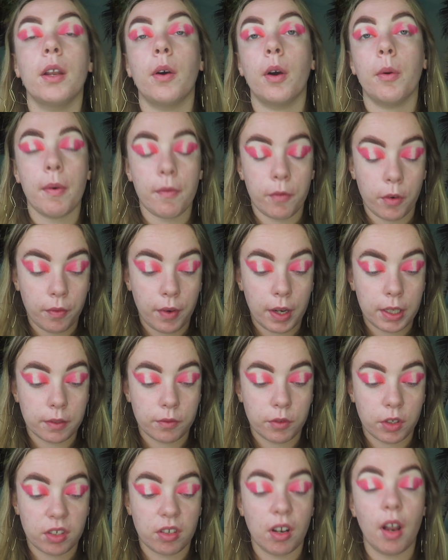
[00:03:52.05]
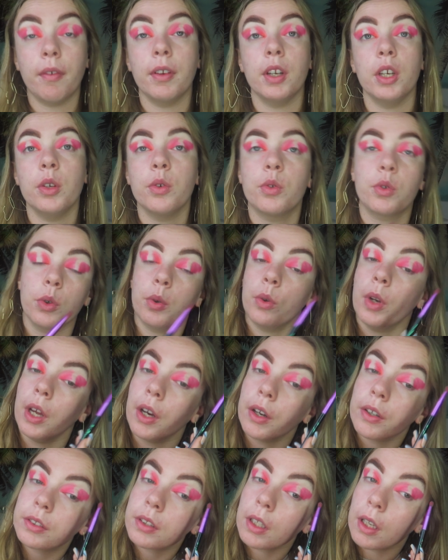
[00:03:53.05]
I went for a phase of just loving neutral
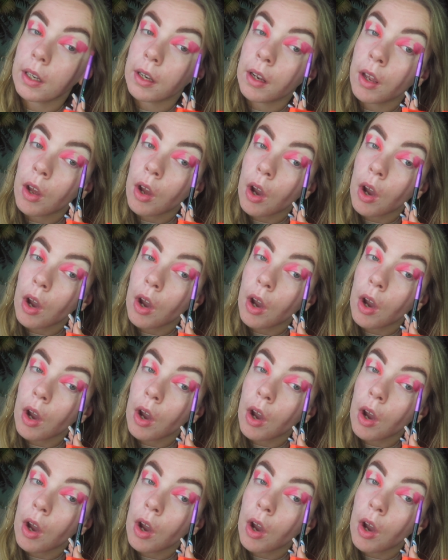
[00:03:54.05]
looks, and